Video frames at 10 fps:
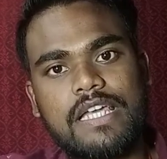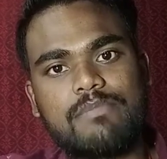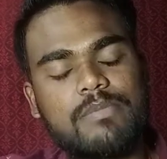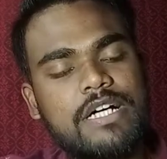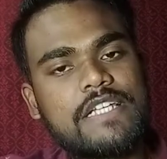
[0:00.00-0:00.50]

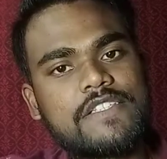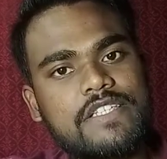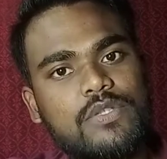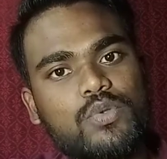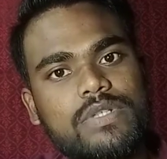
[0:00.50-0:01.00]
And bye bye,
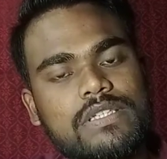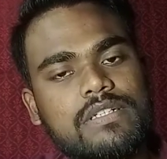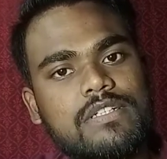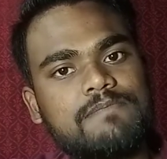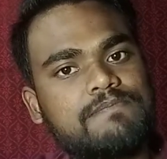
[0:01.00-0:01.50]
see you in
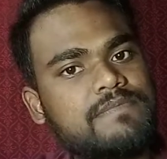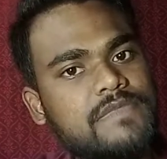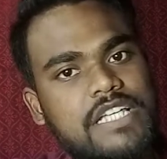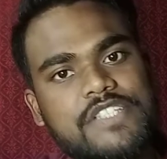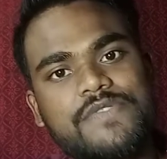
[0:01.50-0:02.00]
the
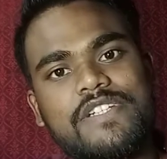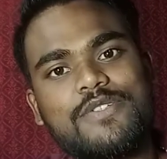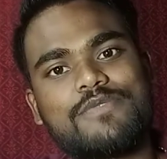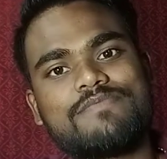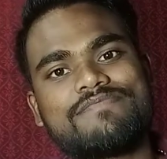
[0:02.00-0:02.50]
next
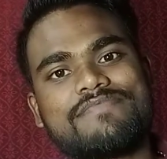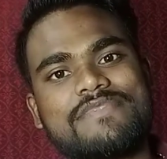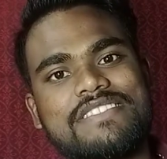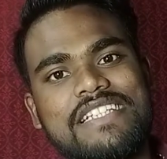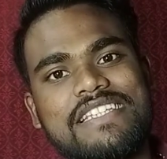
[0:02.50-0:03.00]
video.
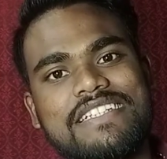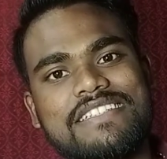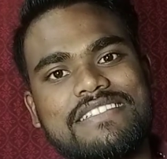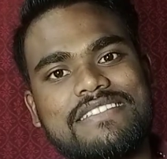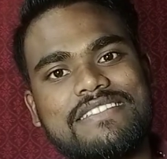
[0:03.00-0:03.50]
Till
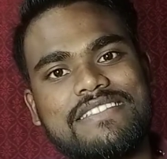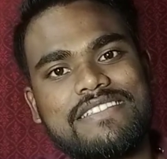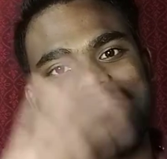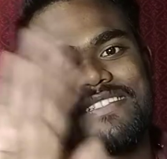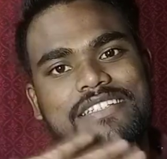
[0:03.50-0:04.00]
then,
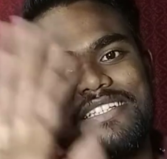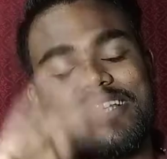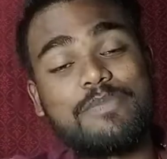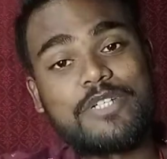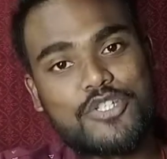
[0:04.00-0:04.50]

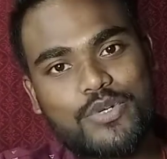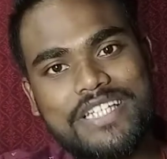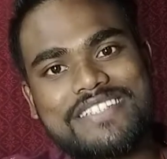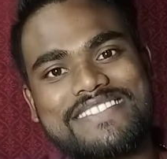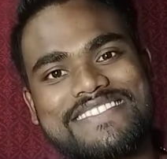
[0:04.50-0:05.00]
keep
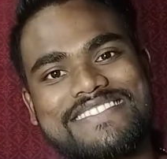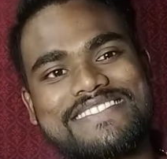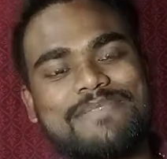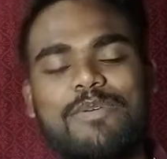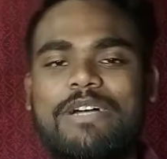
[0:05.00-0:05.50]
enjoying.
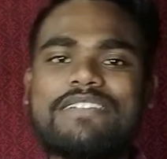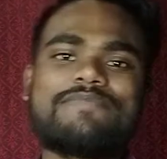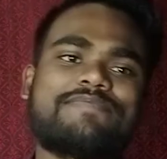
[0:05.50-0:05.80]
Bye bye.